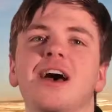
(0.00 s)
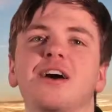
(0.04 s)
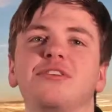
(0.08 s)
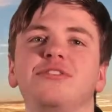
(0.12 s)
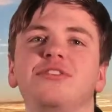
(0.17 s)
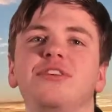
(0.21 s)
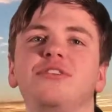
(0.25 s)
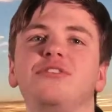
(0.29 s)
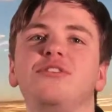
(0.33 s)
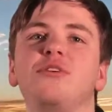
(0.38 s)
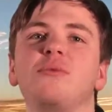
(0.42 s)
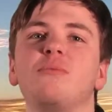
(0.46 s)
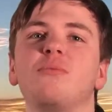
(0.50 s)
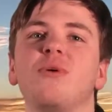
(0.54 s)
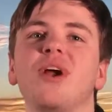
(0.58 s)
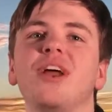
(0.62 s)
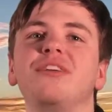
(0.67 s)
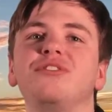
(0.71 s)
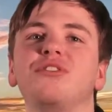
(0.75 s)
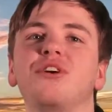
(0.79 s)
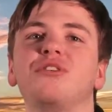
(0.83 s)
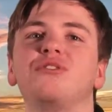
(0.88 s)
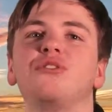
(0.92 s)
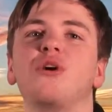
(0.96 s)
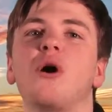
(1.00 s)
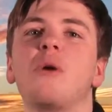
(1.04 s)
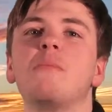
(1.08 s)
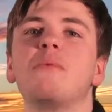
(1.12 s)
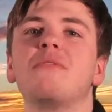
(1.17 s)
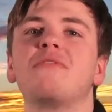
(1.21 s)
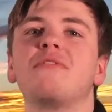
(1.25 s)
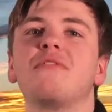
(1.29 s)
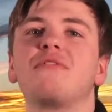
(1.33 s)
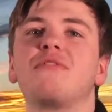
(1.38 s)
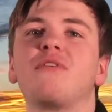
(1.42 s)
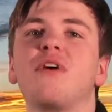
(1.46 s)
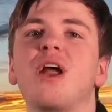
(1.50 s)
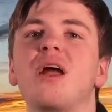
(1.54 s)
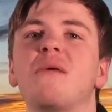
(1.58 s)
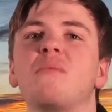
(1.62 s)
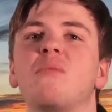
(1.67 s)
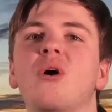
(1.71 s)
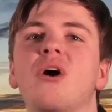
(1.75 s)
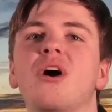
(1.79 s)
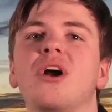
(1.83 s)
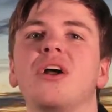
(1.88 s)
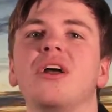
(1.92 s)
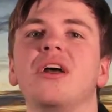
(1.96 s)
Our system rests on top of a
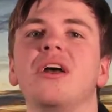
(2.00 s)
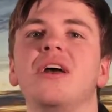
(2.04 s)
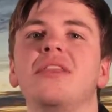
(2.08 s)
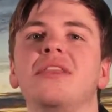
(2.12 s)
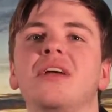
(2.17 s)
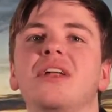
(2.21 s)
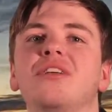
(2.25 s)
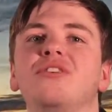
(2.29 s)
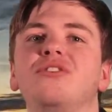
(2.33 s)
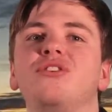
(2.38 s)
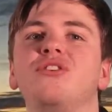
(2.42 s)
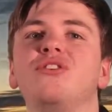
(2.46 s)
framework that is